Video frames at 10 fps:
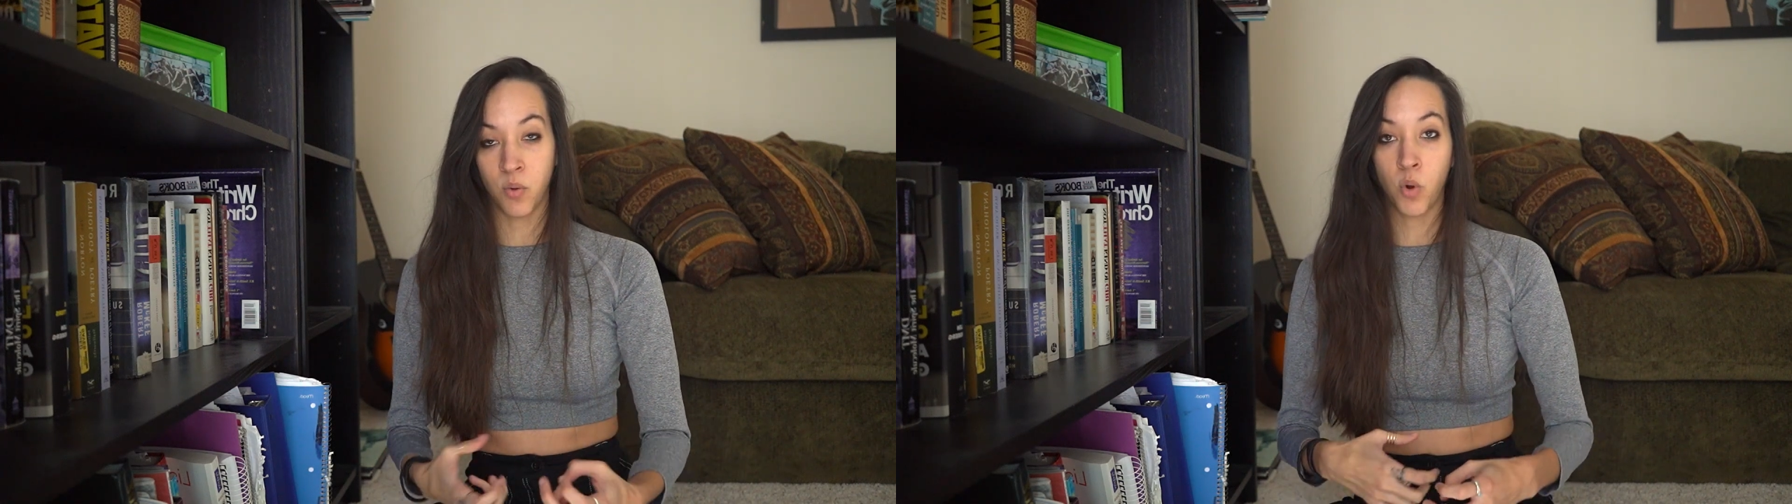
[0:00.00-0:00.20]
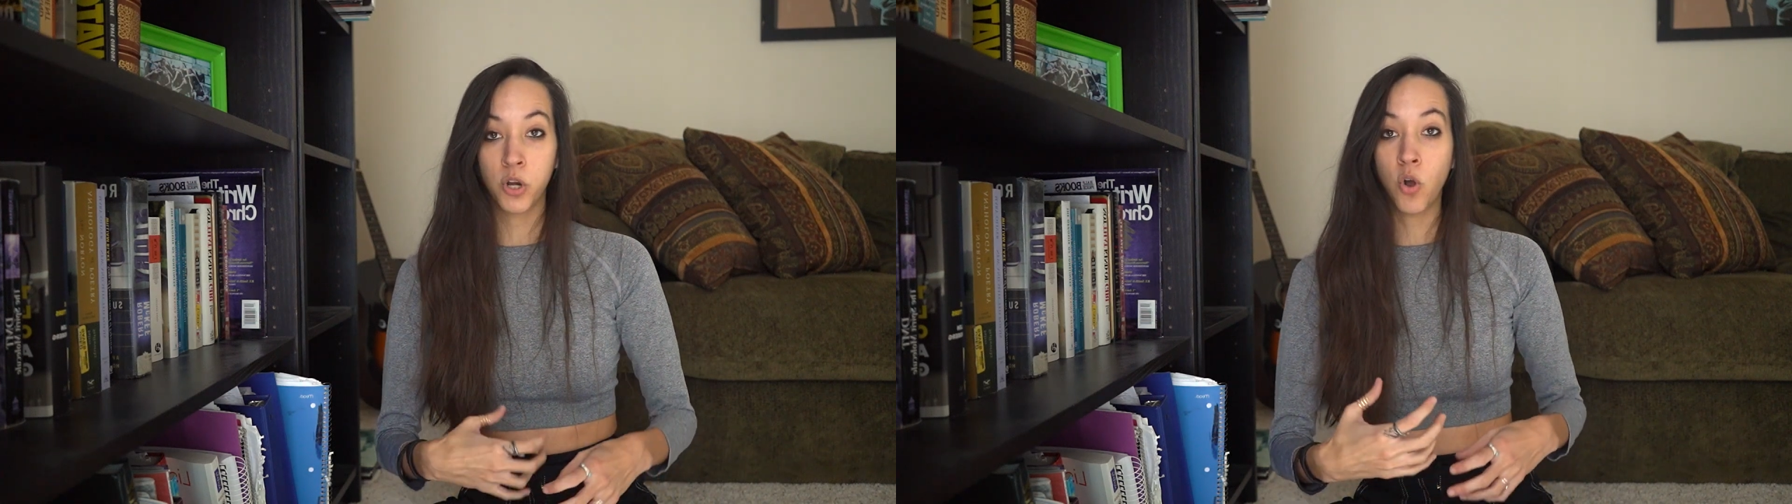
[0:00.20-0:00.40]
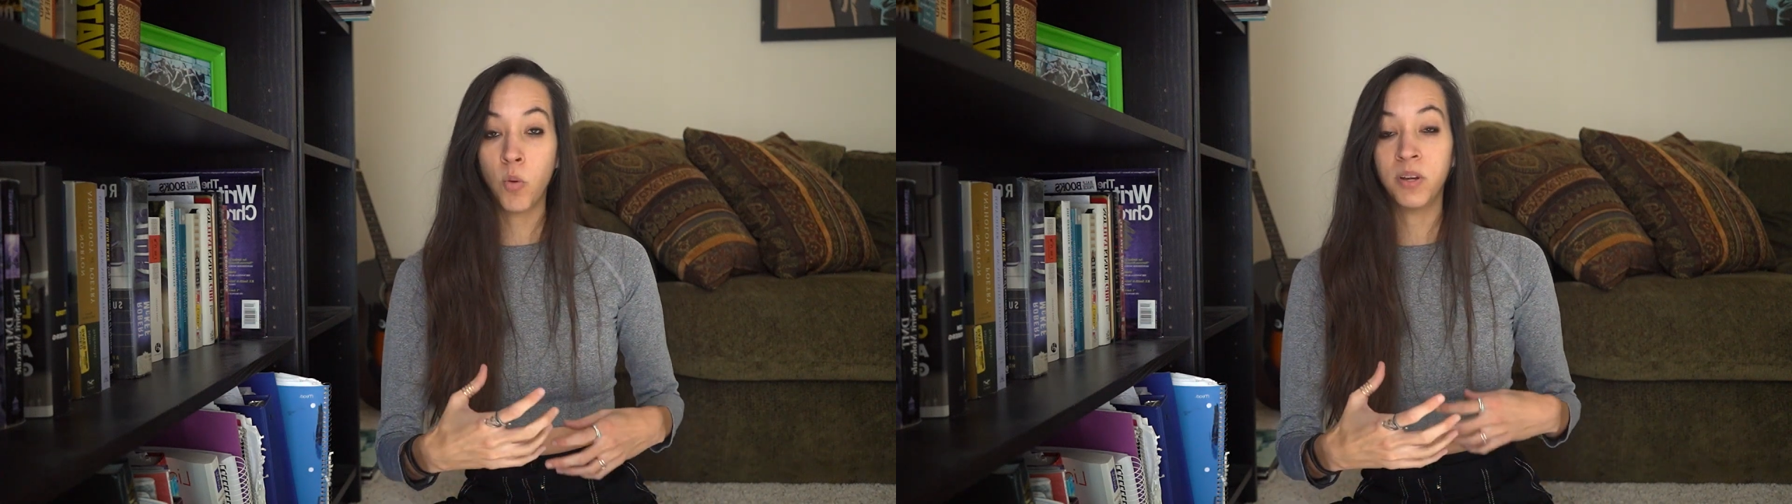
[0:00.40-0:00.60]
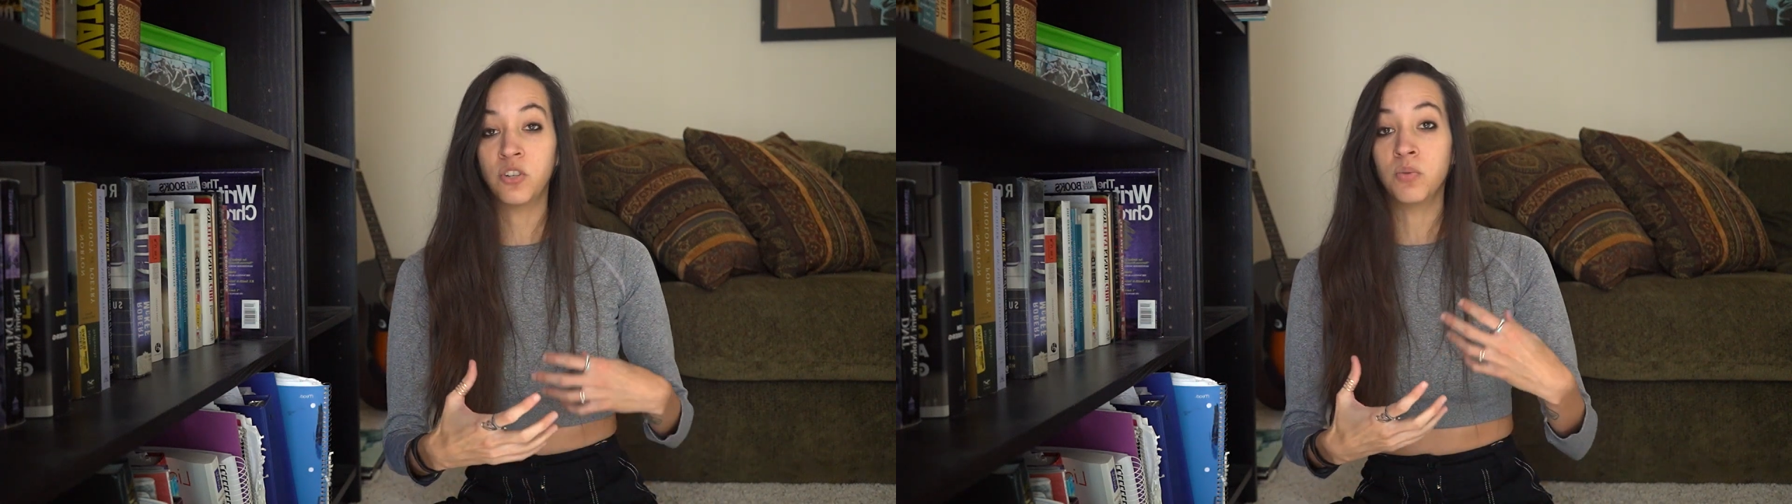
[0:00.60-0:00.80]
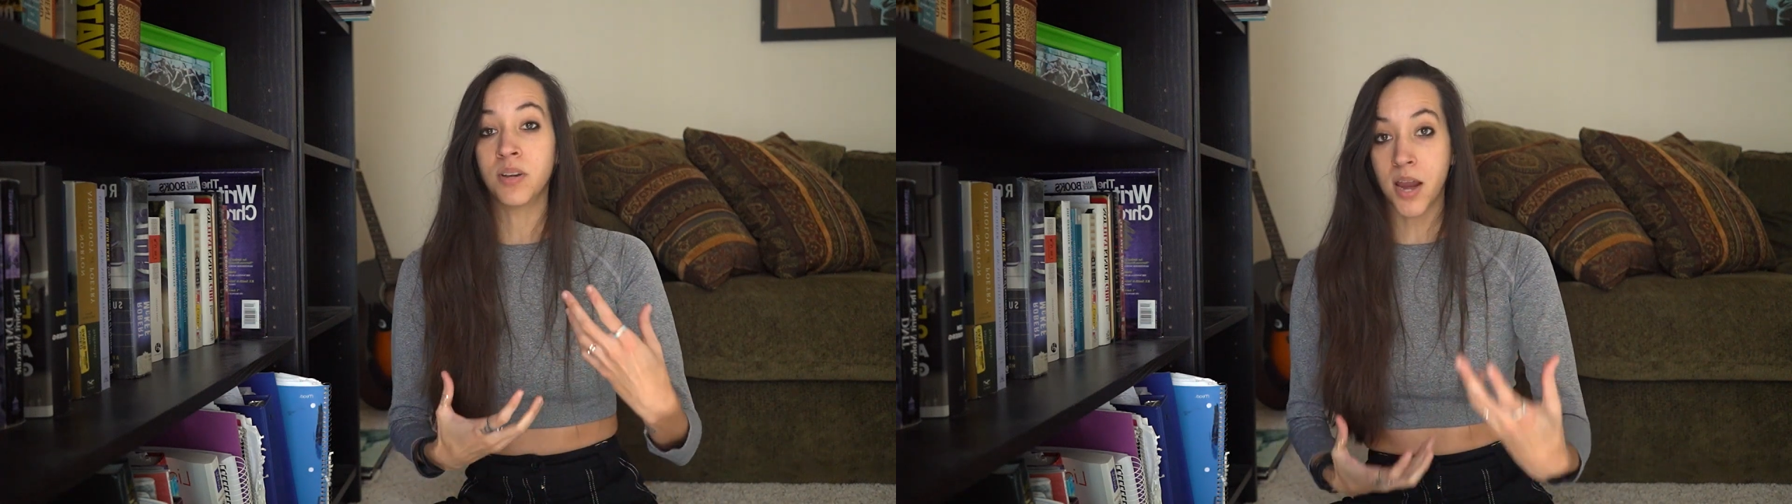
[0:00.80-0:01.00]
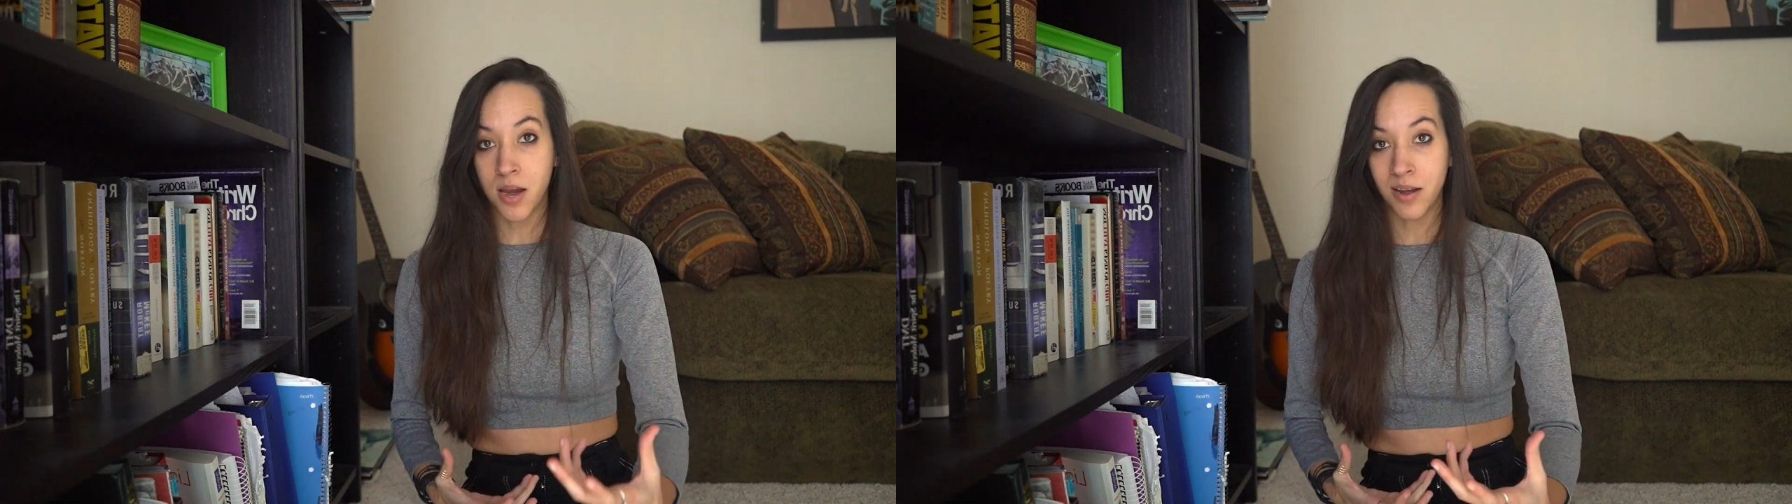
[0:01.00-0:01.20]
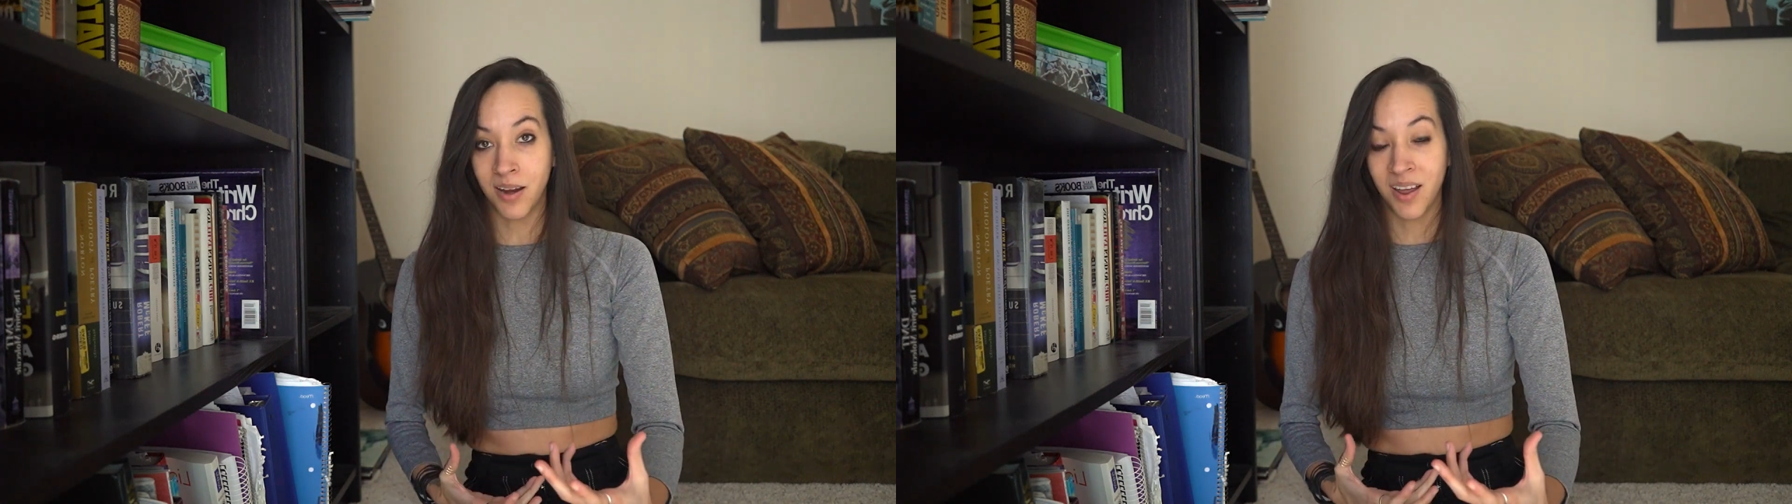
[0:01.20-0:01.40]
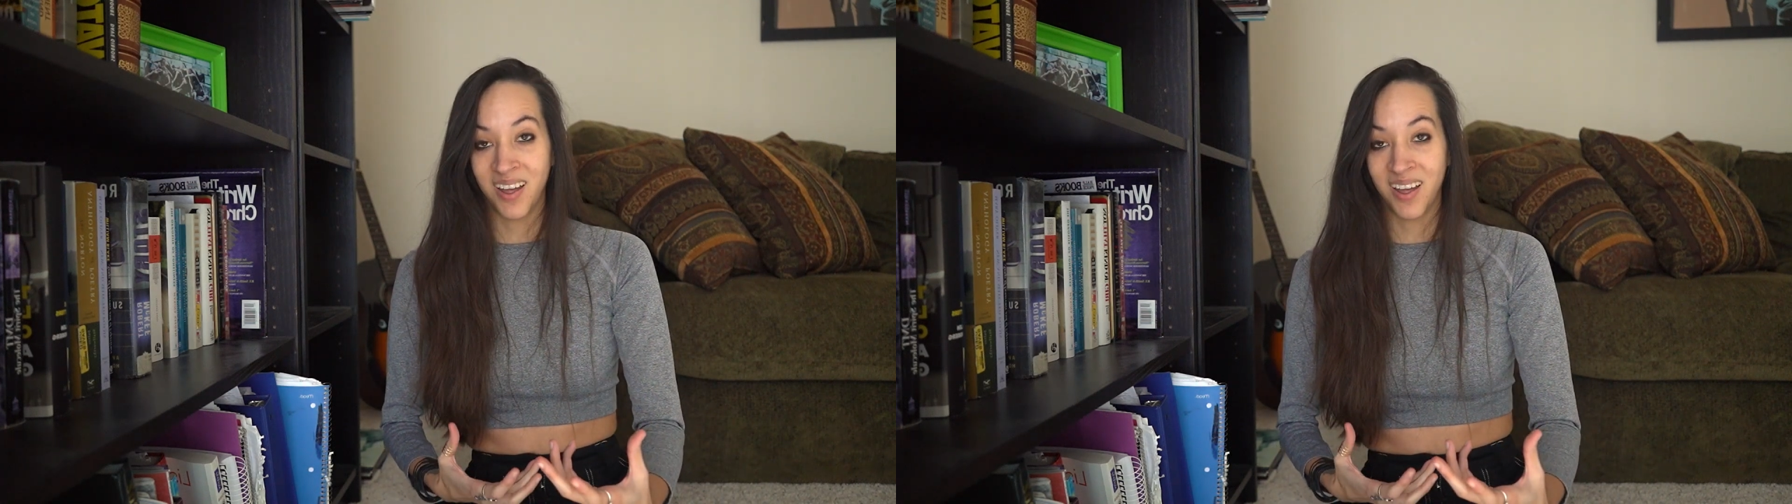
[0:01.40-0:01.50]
And what are you hoping to gain